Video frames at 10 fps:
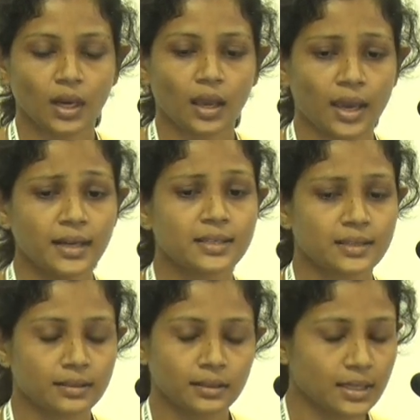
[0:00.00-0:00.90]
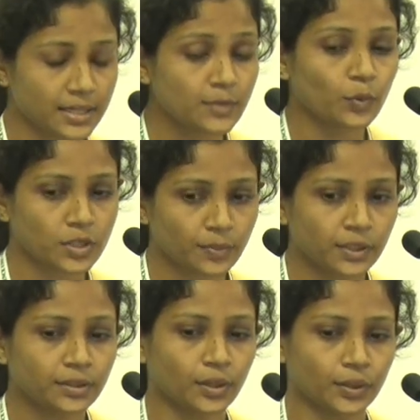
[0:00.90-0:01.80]
and it is
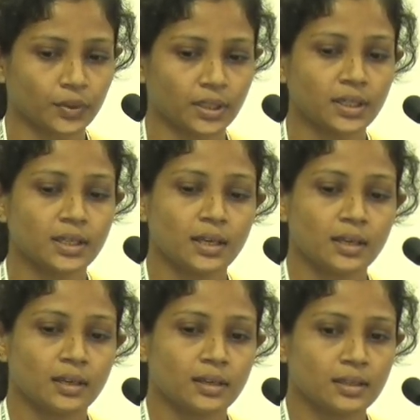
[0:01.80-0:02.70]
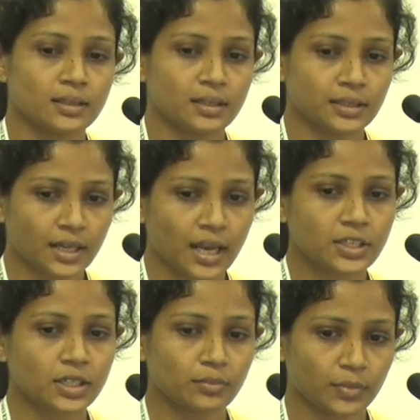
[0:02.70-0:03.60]
possibly due to the
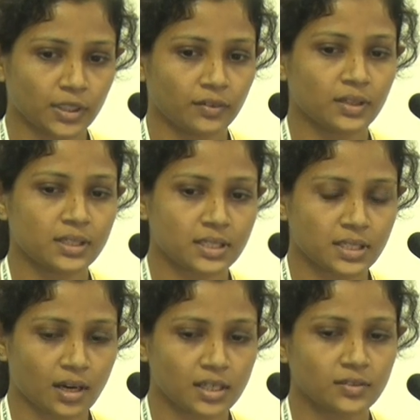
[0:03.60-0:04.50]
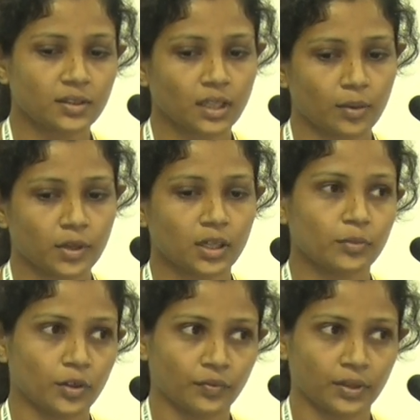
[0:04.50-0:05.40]
interaction between starch with chemical
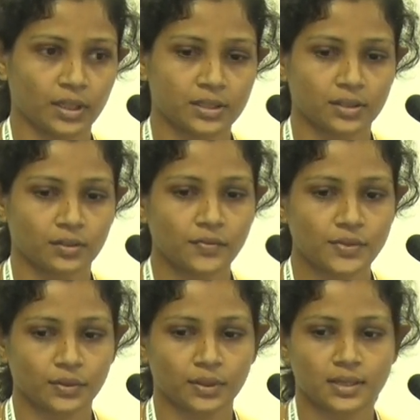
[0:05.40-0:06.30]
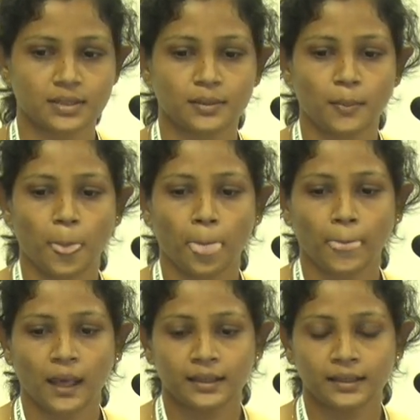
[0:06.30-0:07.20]
modification of sawdust.
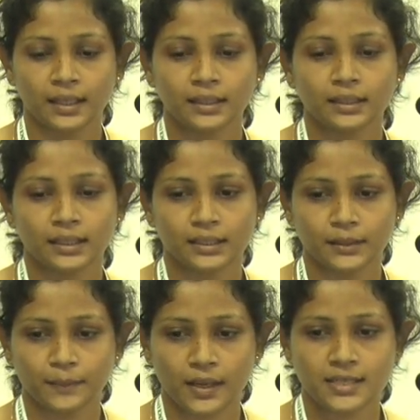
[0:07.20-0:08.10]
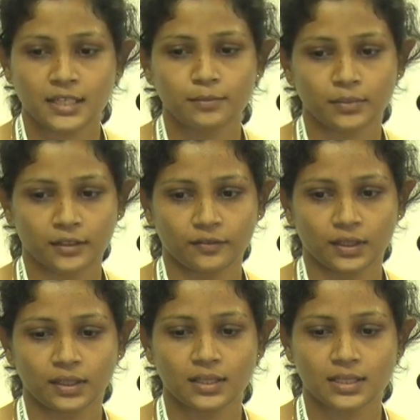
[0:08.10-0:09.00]
Then the comparison
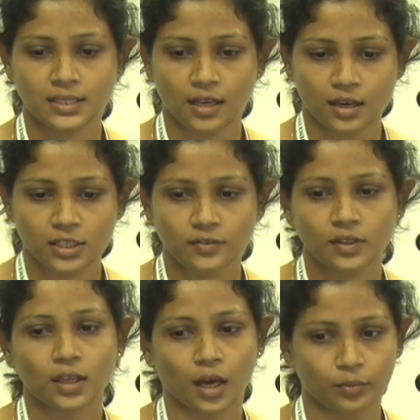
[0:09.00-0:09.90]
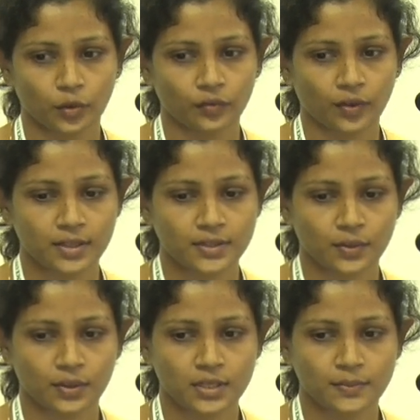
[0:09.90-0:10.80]
between starch with unmodified
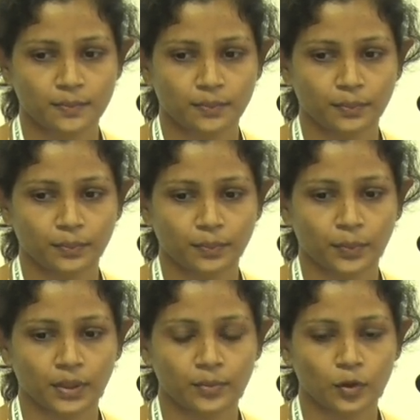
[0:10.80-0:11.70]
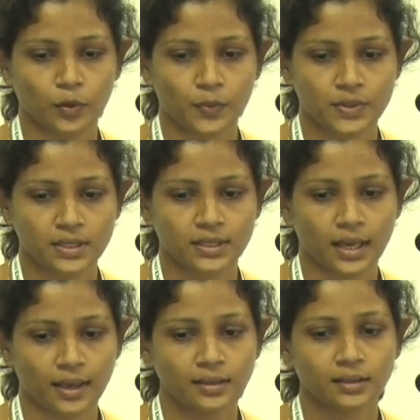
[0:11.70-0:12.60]
sawdust polymer composite and